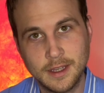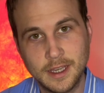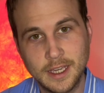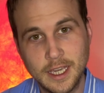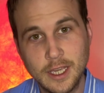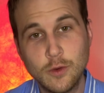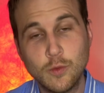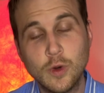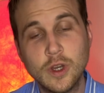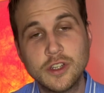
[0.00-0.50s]

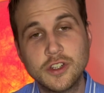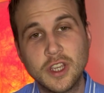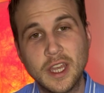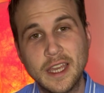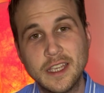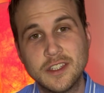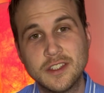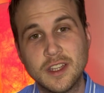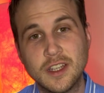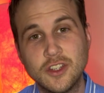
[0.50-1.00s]
in which
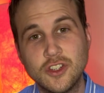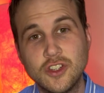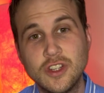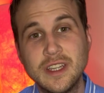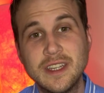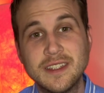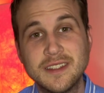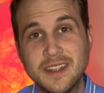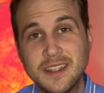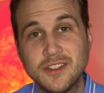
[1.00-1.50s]
case she
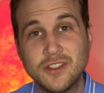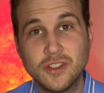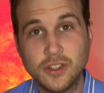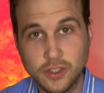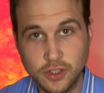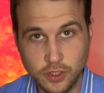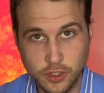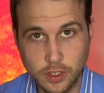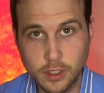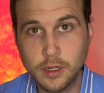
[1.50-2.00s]
is
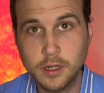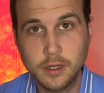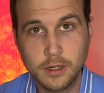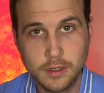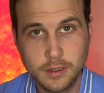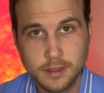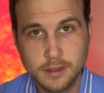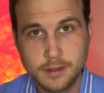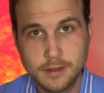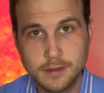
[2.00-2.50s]
insecure,
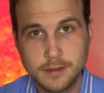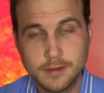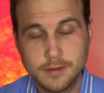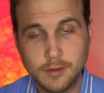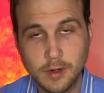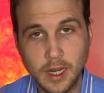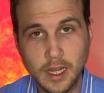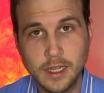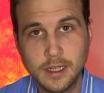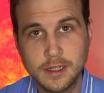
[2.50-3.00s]

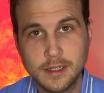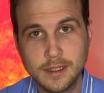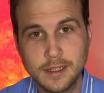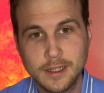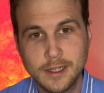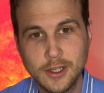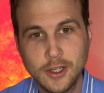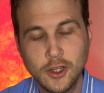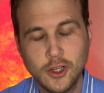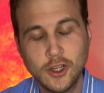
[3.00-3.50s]
right?
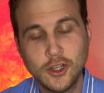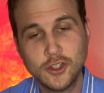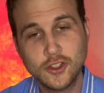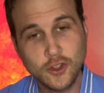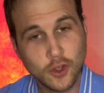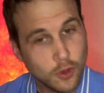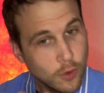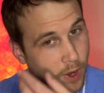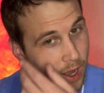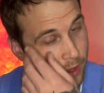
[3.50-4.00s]
So
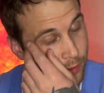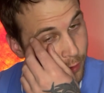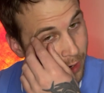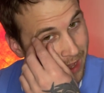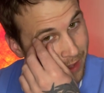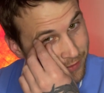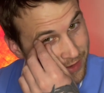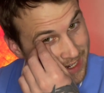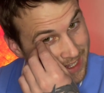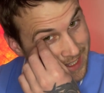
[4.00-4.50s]
you
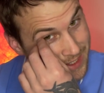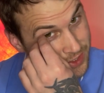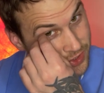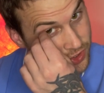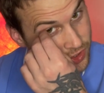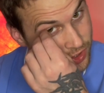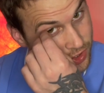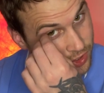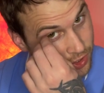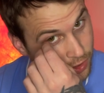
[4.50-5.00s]
have an
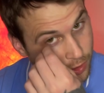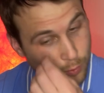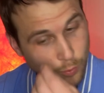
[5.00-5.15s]
insecure